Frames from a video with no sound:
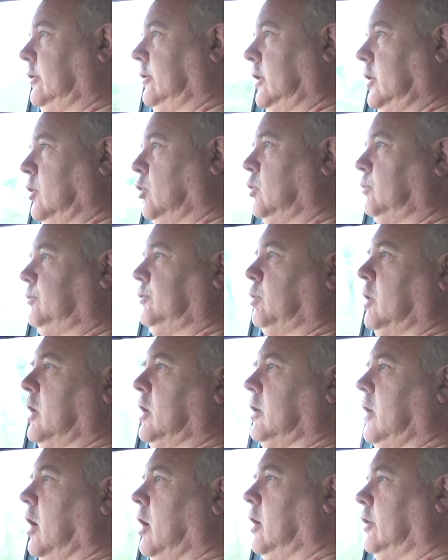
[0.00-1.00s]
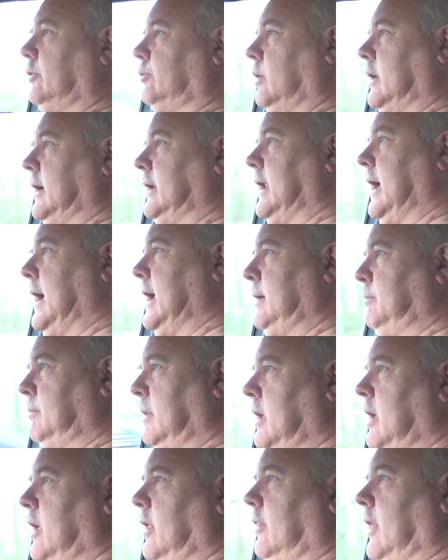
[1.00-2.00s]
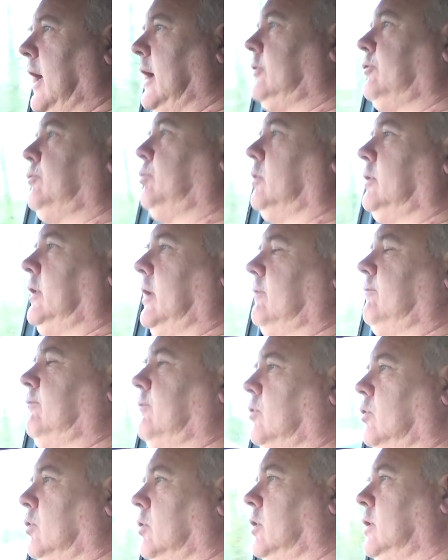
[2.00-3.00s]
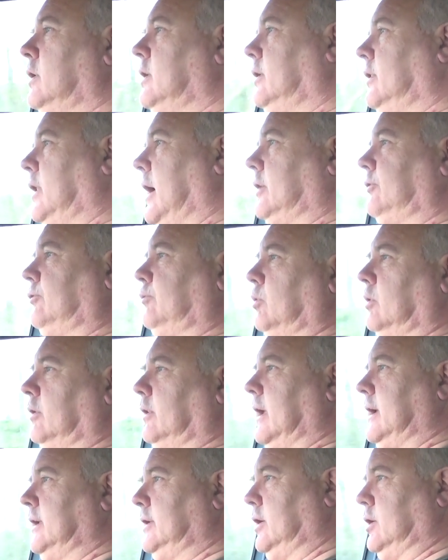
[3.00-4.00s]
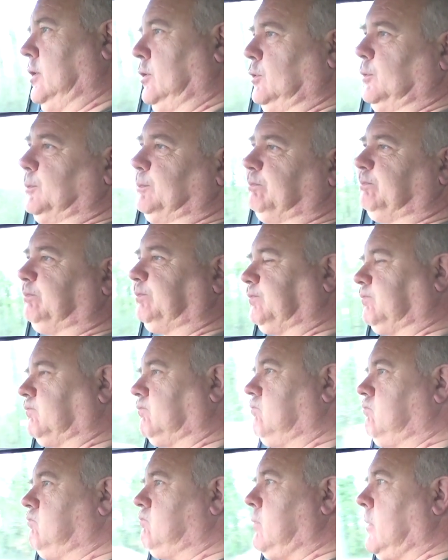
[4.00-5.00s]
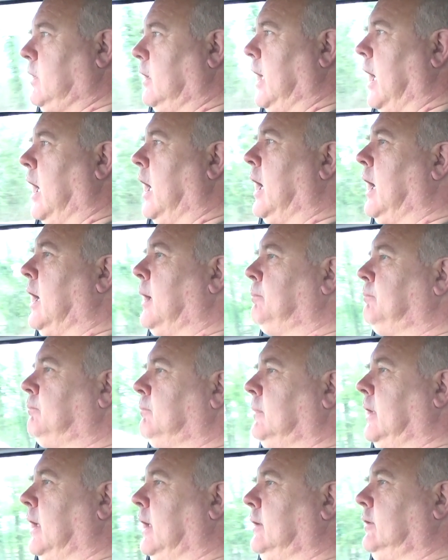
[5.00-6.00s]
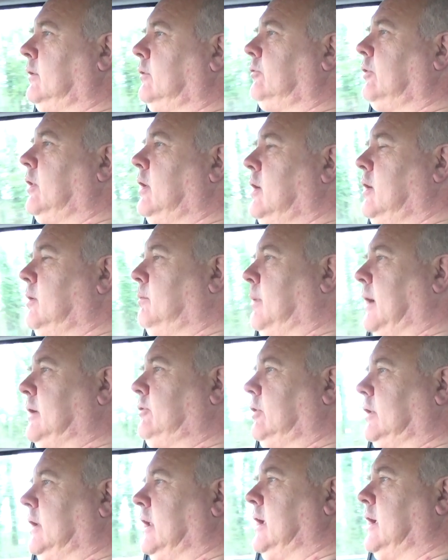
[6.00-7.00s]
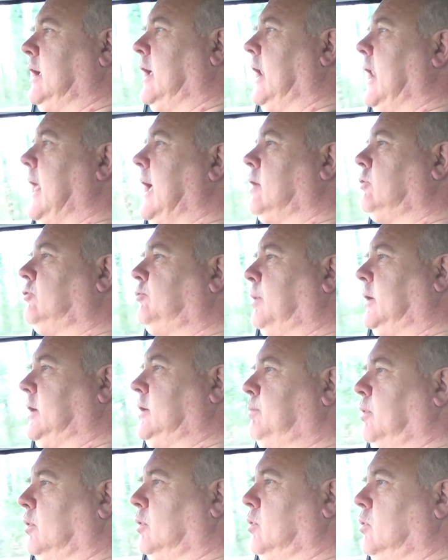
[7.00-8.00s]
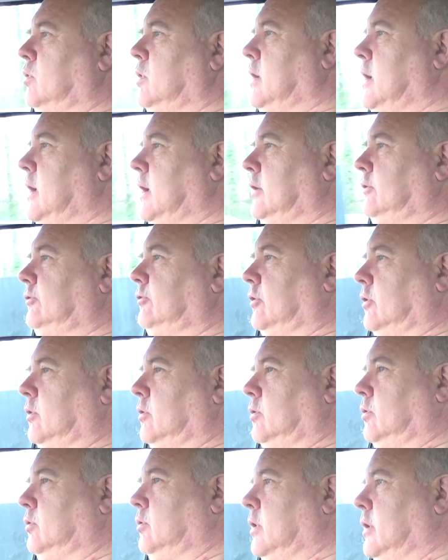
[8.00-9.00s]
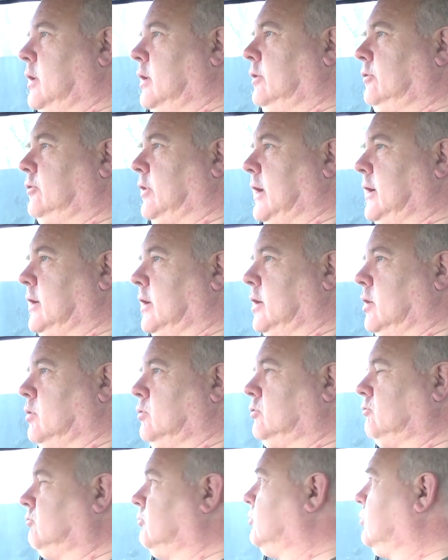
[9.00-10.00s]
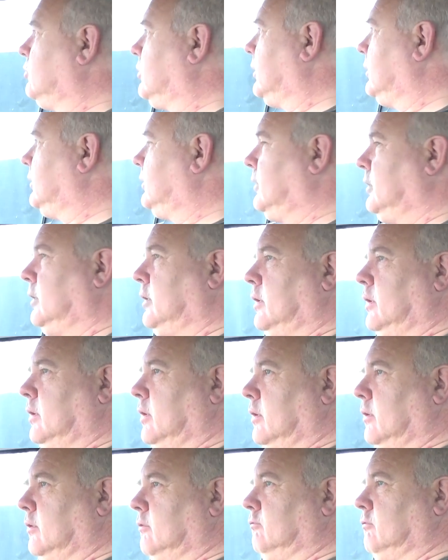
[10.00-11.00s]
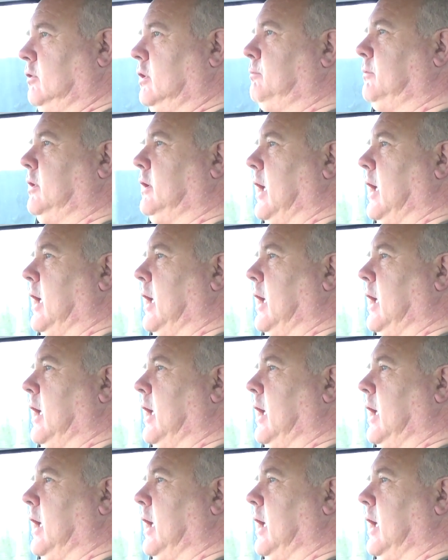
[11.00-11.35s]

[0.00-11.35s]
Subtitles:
the Hauptwerk hardware name, that's what they're for, that's what they do. And basically it allows people to take an older organ, rip the